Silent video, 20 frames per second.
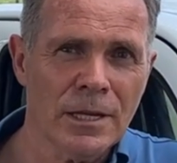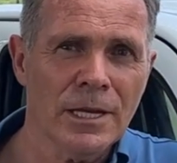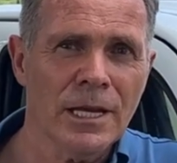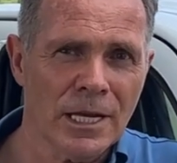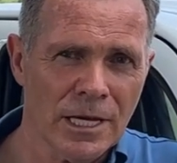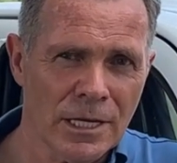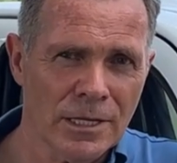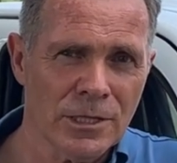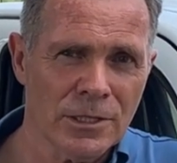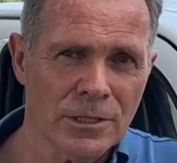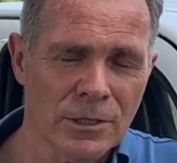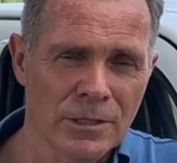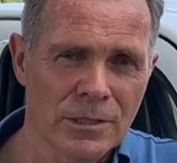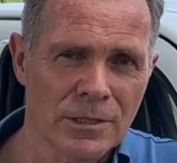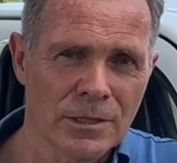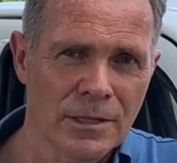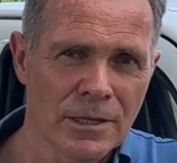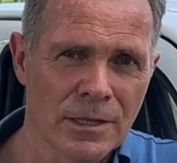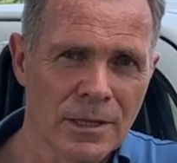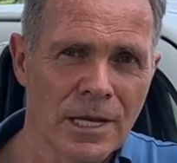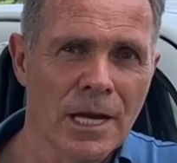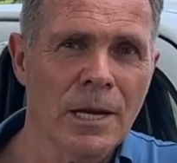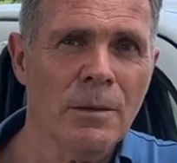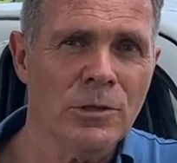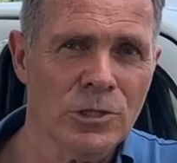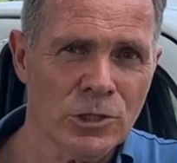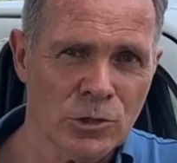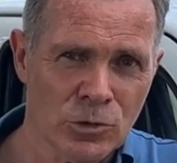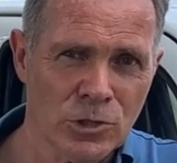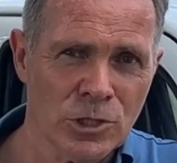and
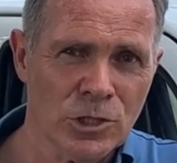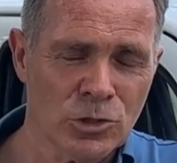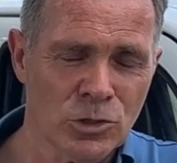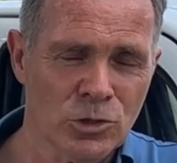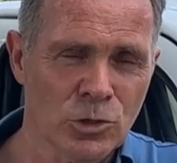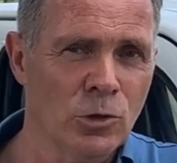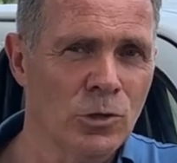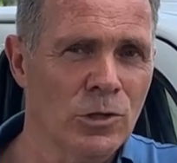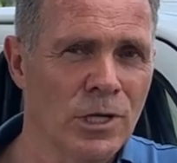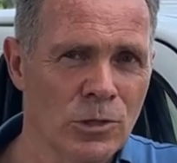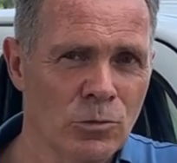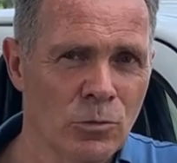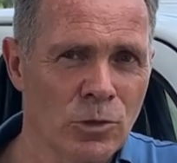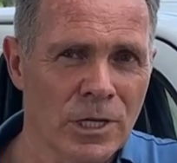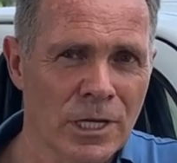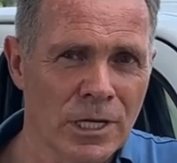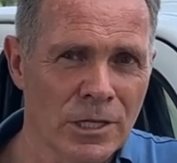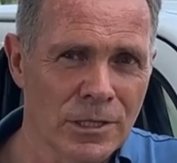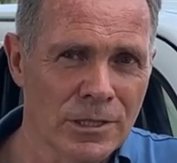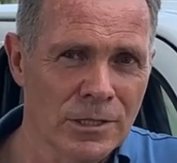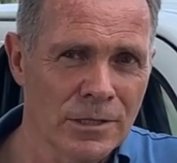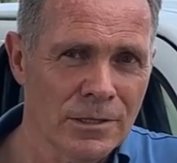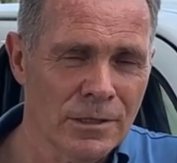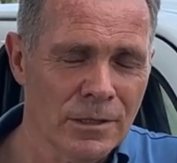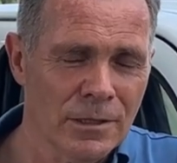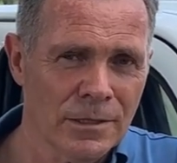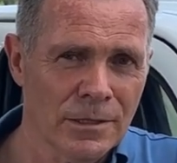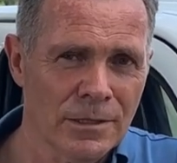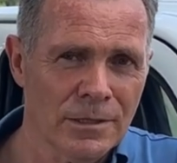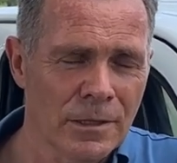absolutely show that we can.
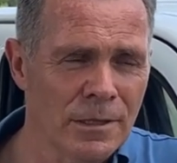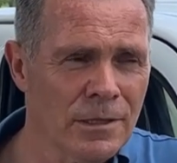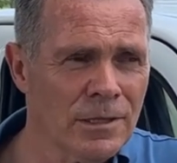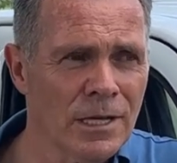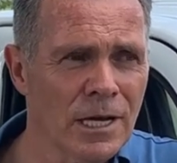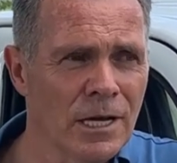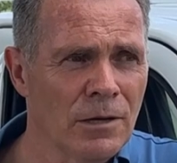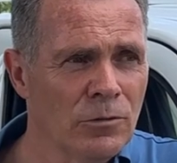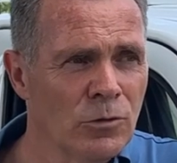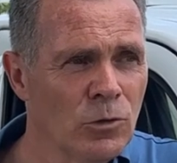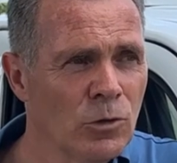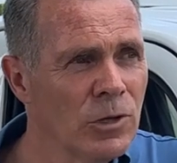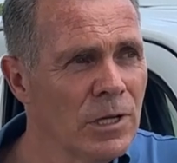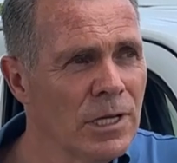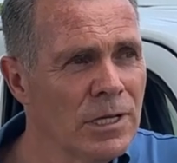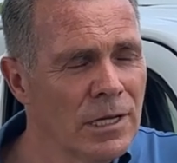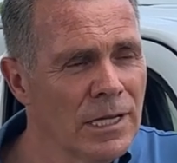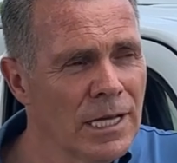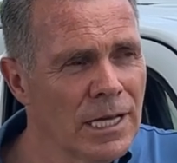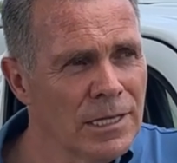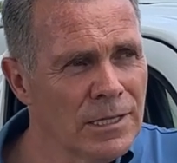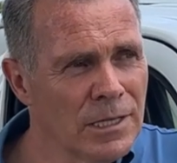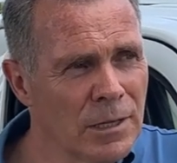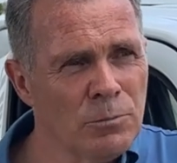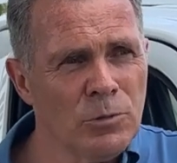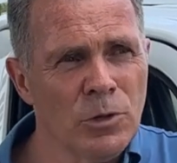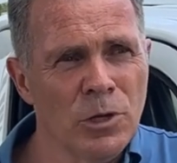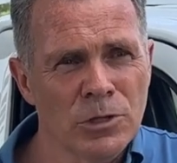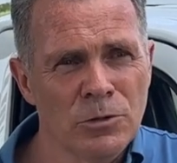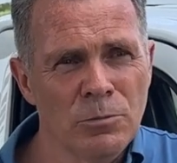Therefore, indeed, the
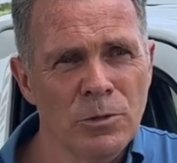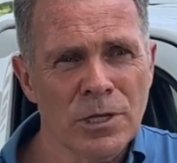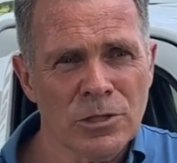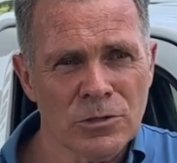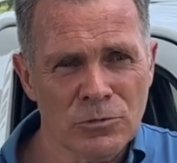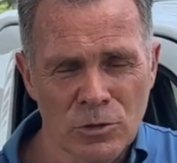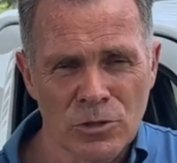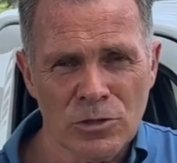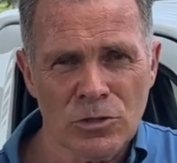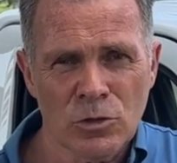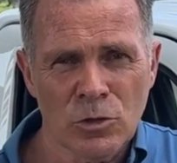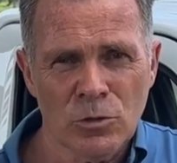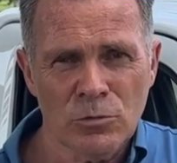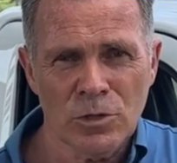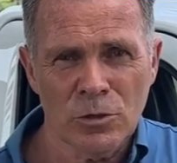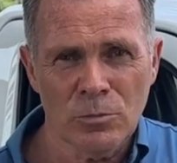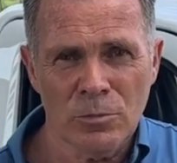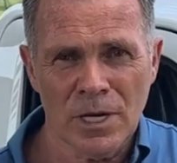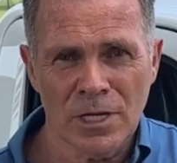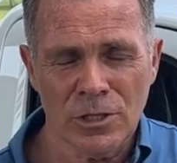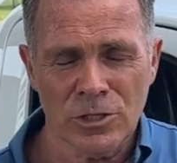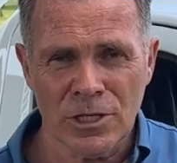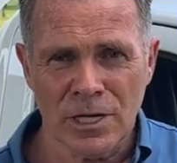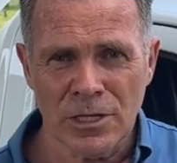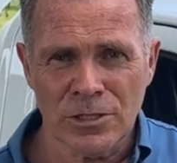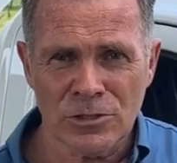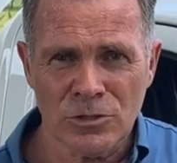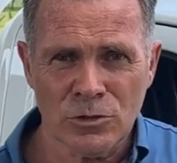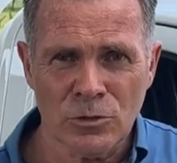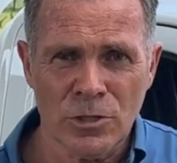prospects for Sovelmash,
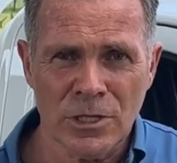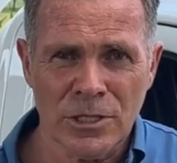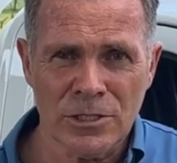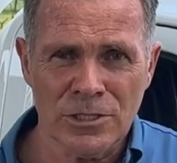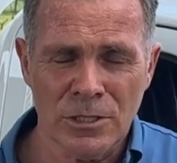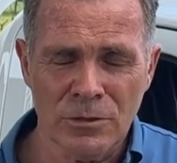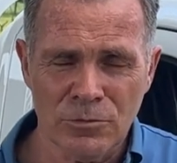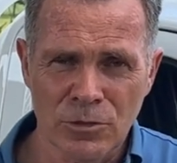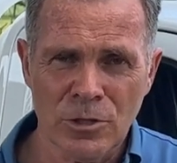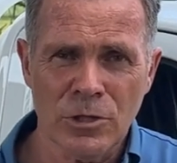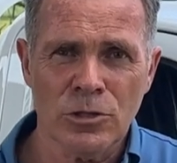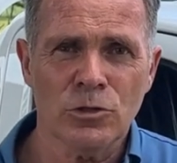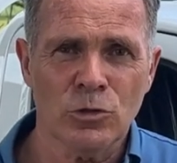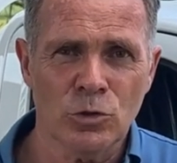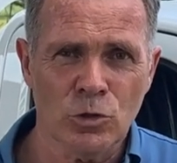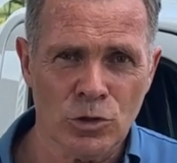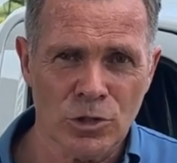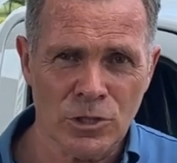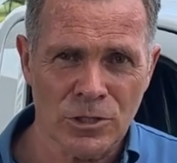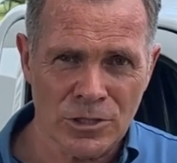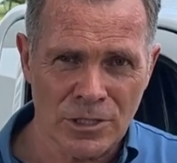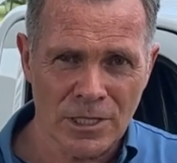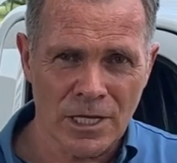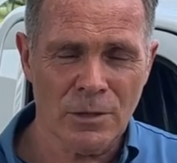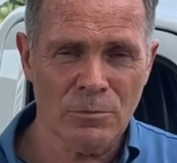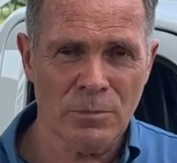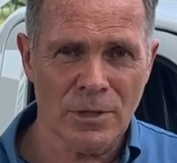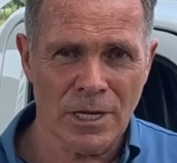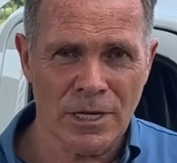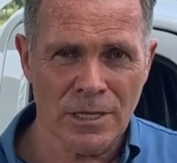as soon as the first orders
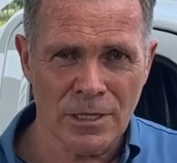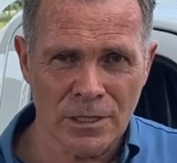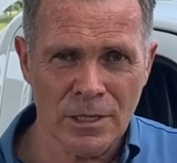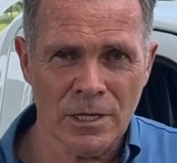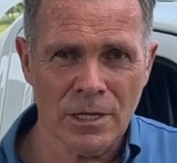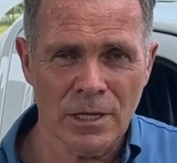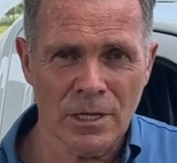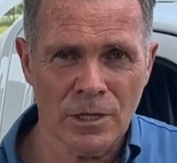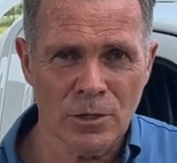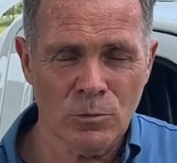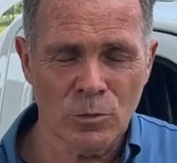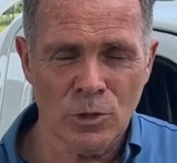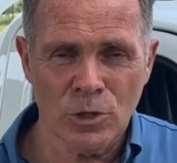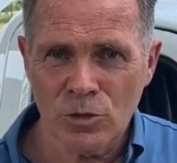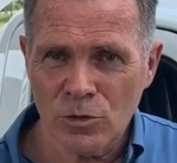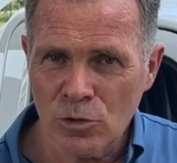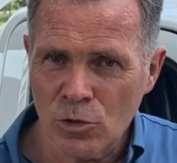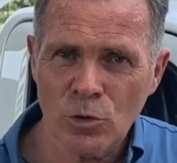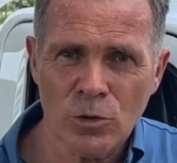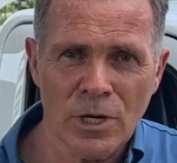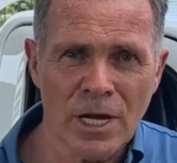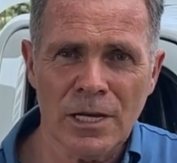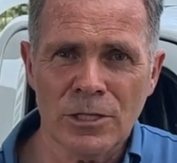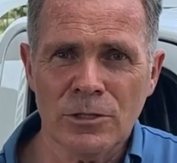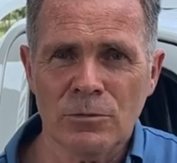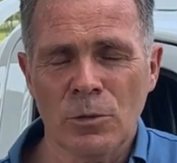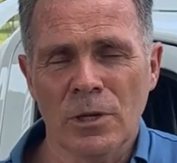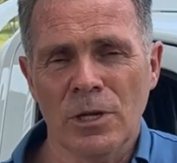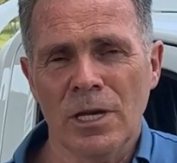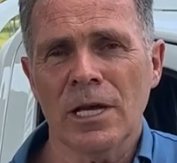come in, will grow
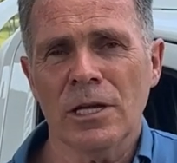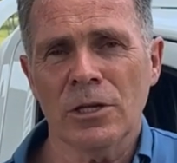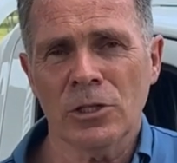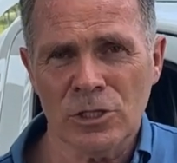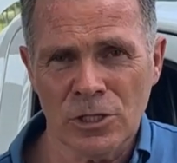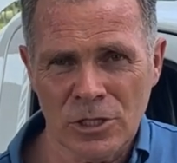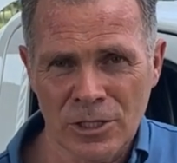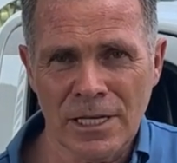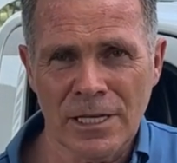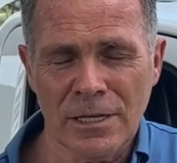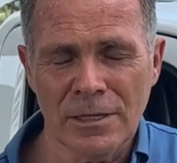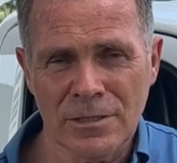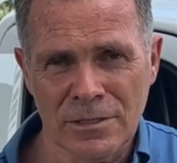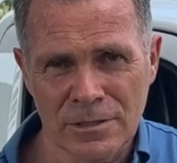exponentially.